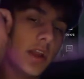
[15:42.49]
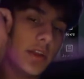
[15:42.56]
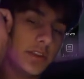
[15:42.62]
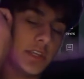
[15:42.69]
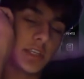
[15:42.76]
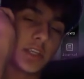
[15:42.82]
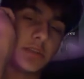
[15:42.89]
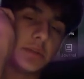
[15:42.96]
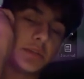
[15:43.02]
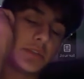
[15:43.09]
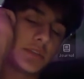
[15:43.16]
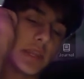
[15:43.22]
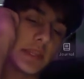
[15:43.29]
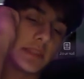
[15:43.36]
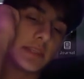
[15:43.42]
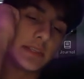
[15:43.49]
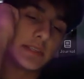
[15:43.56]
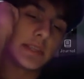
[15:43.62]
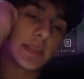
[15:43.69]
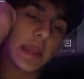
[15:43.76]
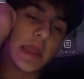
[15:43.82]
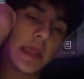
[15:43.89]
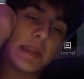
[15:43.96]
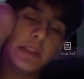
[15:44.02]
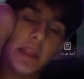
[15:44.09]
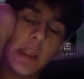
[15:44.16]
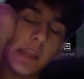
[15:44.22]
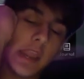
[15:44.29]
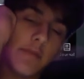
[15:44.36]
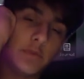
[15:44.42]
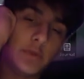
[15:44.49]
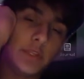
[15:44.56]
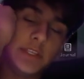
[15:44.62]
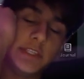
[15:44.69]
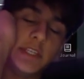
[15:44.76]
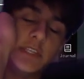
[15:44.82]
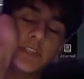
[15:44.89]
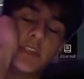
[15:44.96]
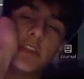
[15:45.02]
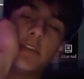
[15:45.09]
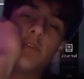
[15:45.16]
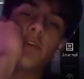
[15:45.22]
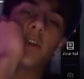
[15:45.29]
just because it's, like, this is, like, I never really see this on New York,